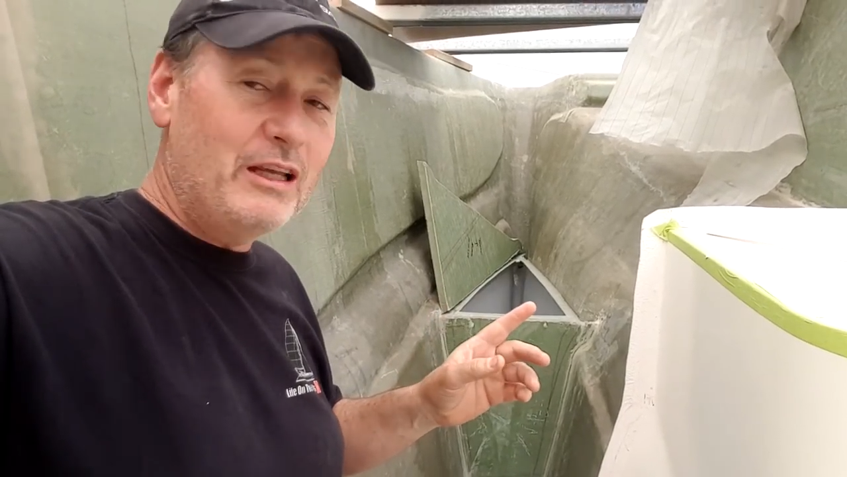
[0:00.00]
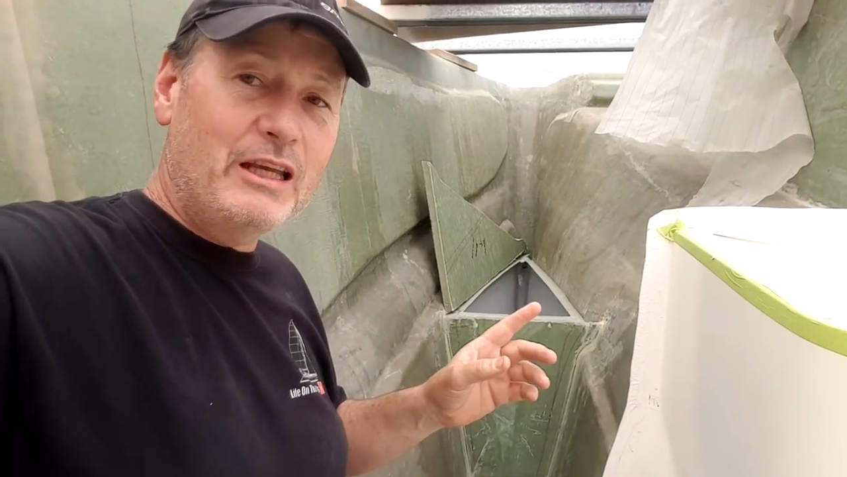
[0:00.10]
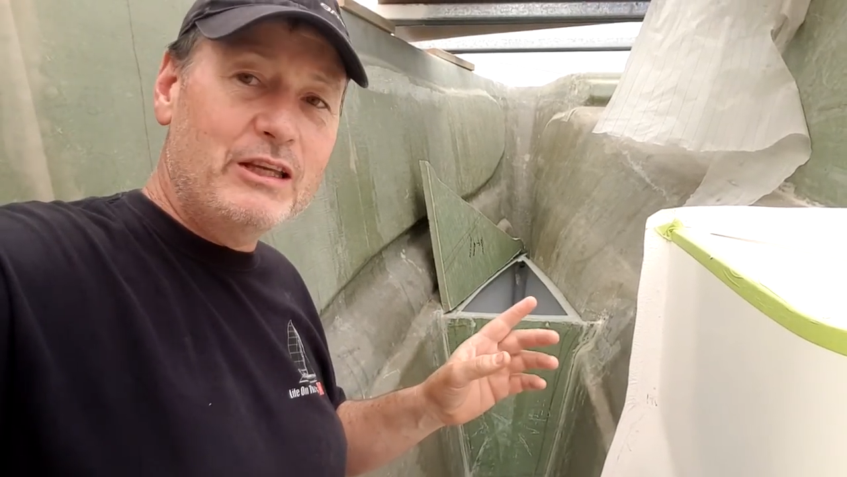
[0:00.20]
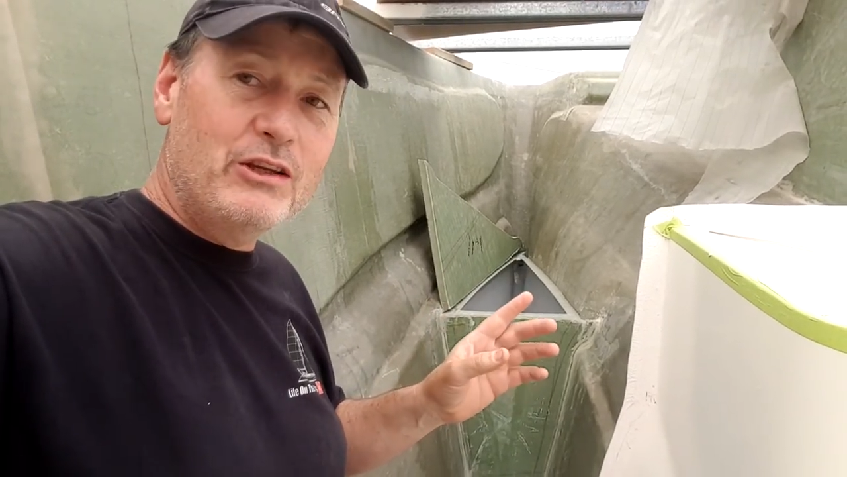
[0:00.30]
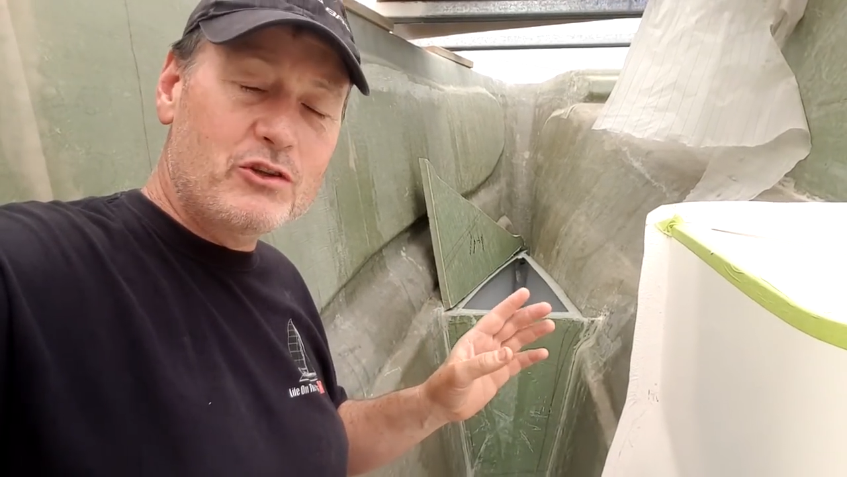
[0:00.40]

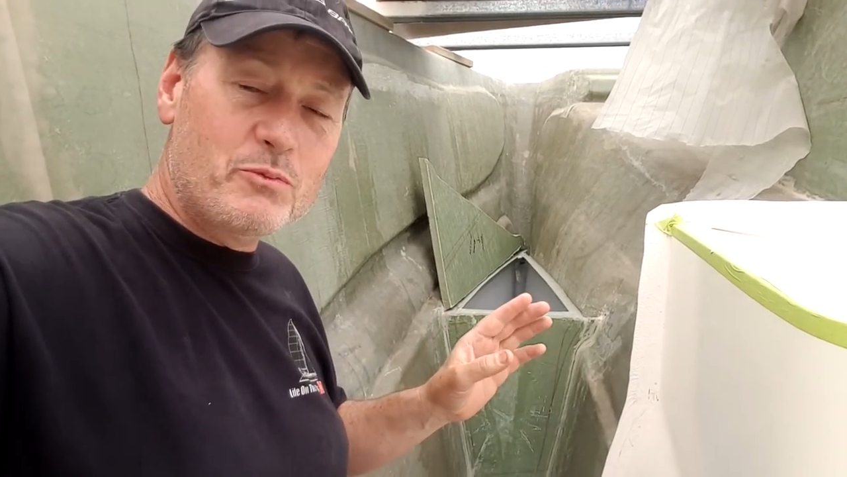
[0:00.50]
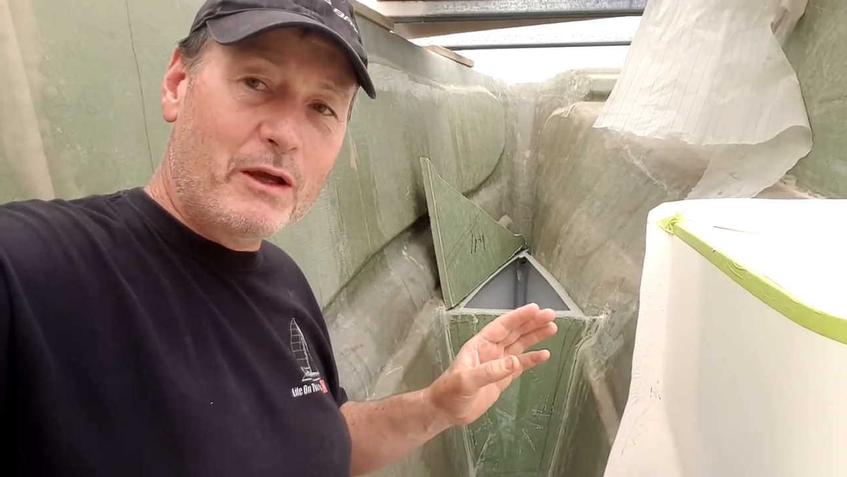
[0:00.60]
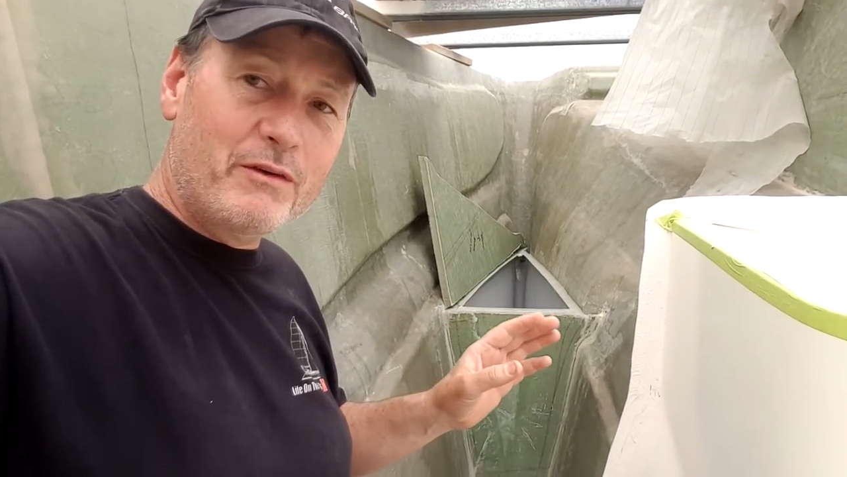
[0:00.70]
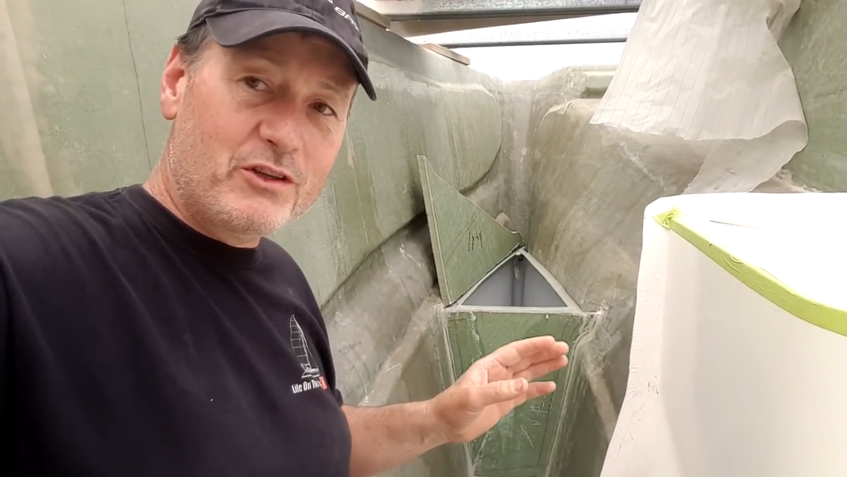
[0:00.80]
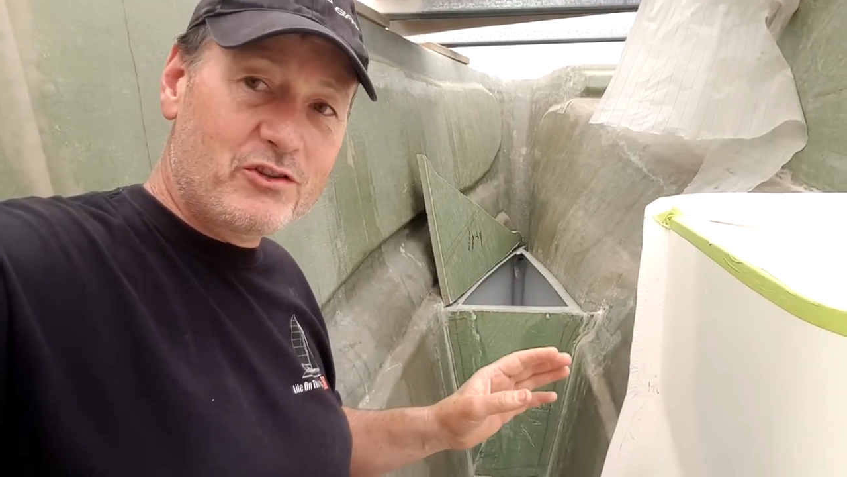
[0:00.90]
he used
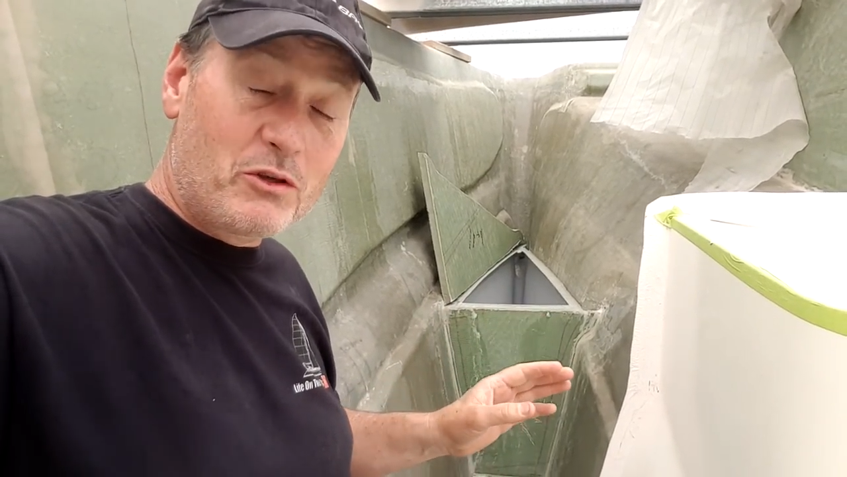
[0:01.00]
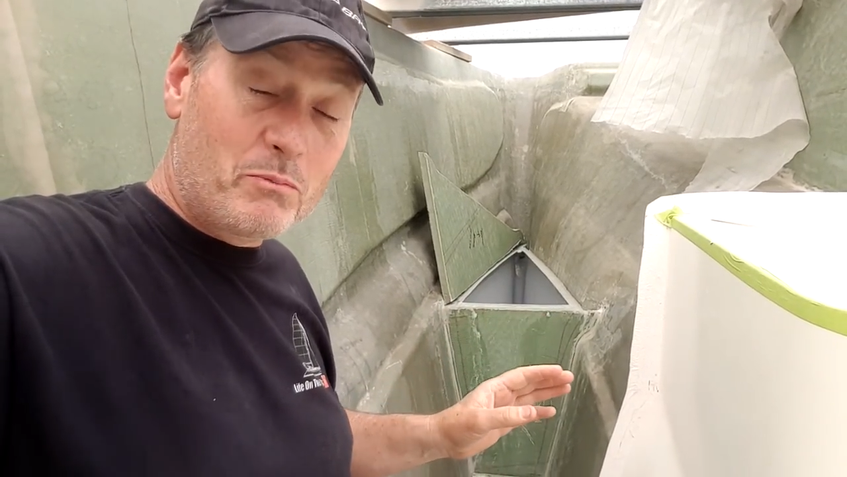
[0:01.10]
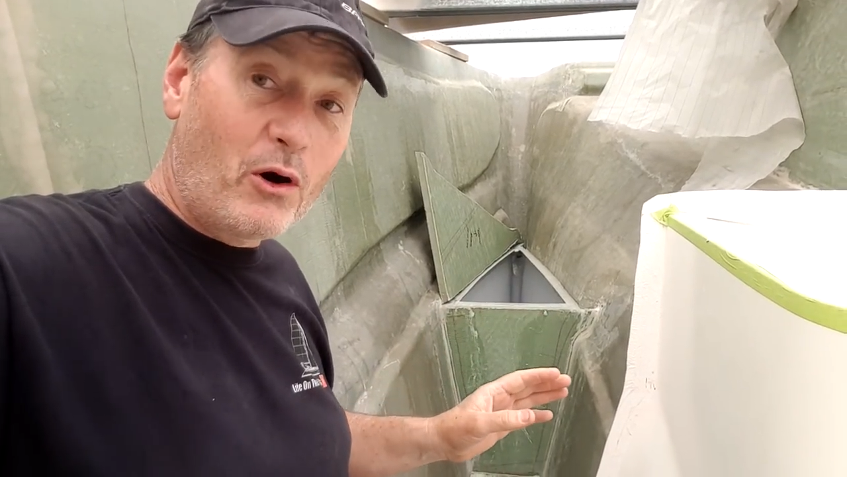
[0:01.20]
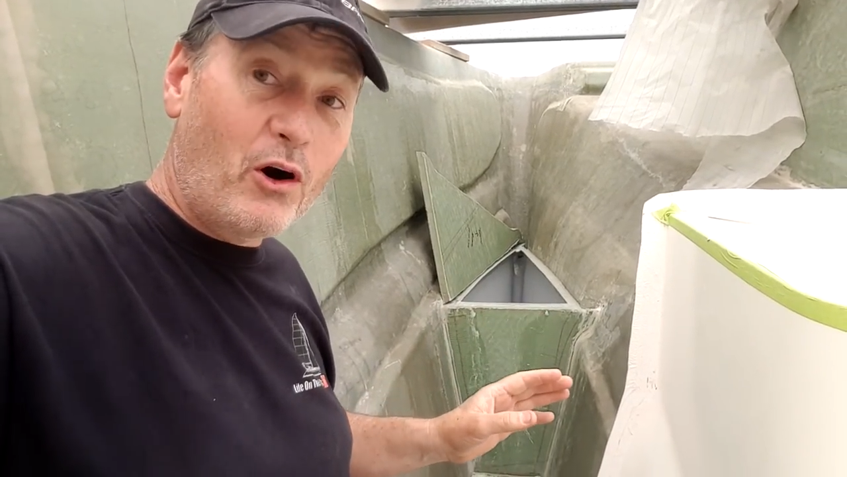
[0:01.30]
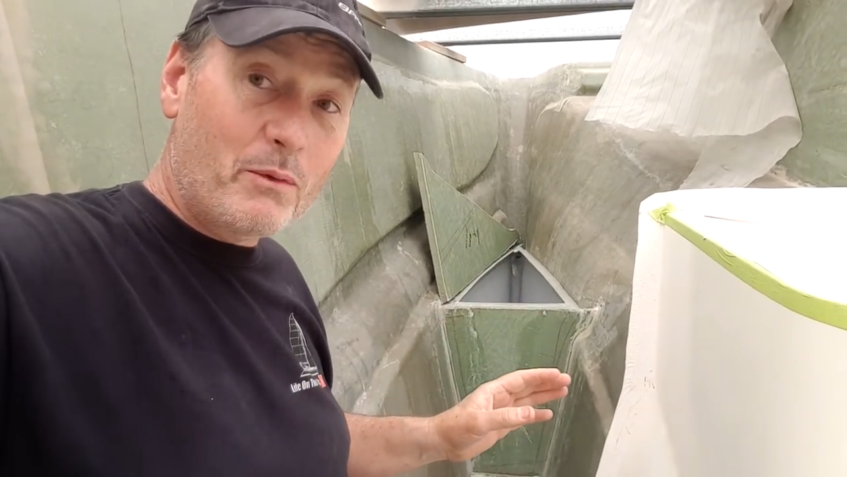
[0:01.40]
PVC
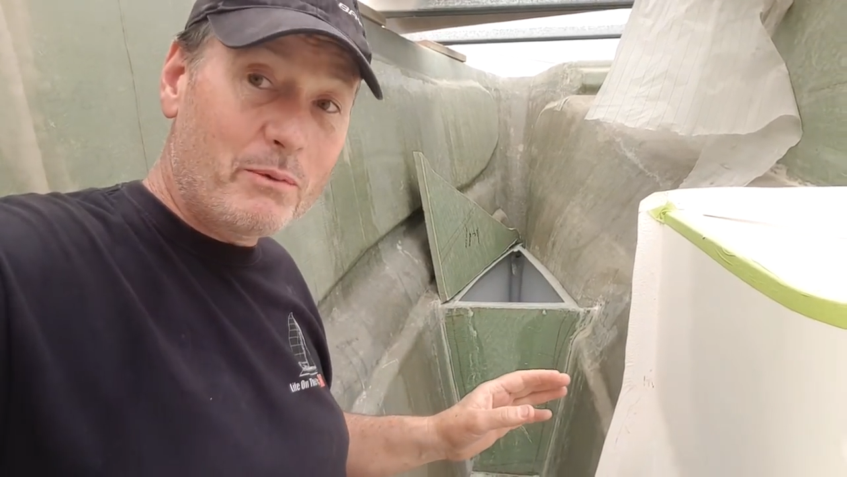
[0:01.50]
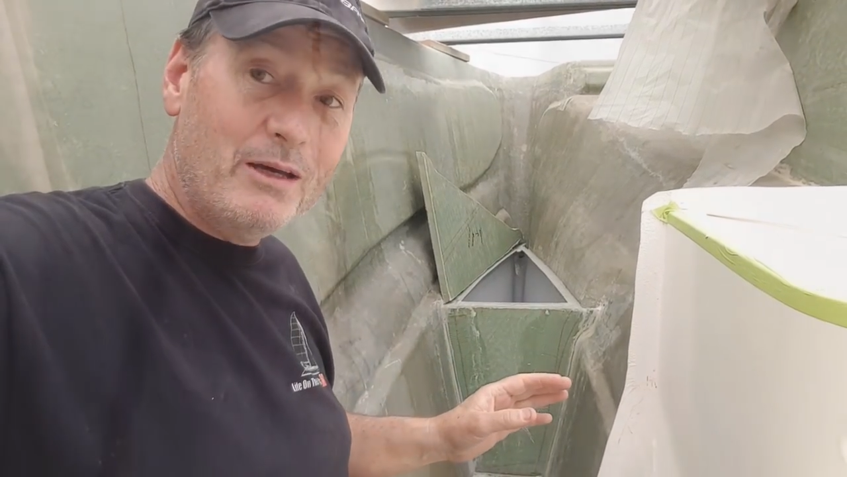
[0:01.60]
pipe